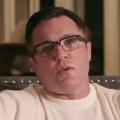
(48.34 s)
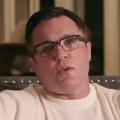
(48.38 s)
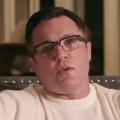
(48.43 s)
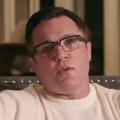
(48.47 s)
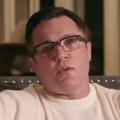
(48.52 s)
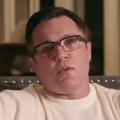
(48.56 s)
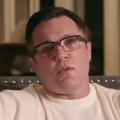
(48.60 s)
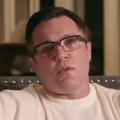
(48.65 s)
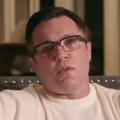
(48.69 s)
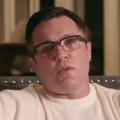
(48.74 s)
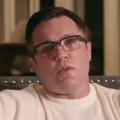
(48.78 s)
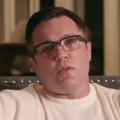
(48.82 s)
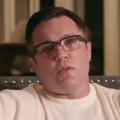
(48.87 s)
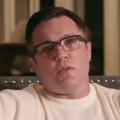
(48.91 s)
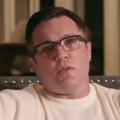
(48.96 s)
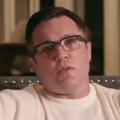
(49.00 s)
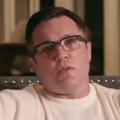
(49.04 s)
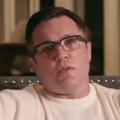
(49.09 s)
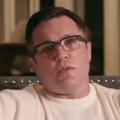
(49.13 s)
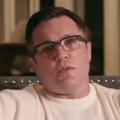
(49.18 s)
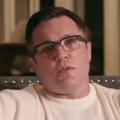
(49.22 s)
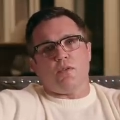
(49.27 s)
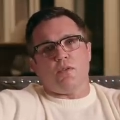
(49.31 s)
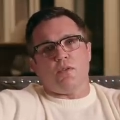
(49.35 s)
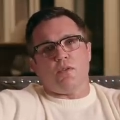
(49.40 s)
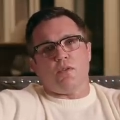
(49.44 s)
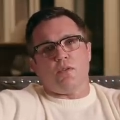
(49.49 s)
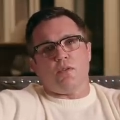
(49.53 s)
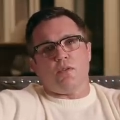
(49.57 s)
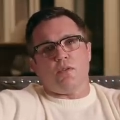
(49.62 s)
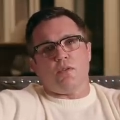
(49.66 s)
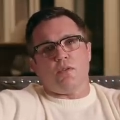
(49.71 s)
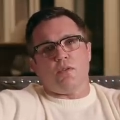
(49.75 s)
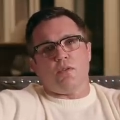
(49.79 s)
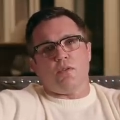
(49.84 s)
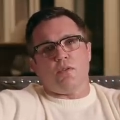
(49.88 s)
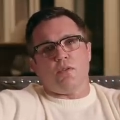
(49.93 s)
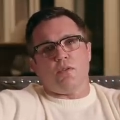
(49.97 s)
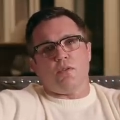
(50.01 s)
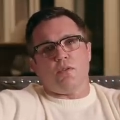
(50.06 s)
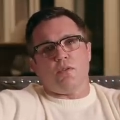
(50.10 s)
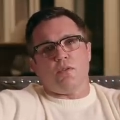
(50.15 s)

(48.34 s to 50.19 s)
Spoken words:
Nobody speaks.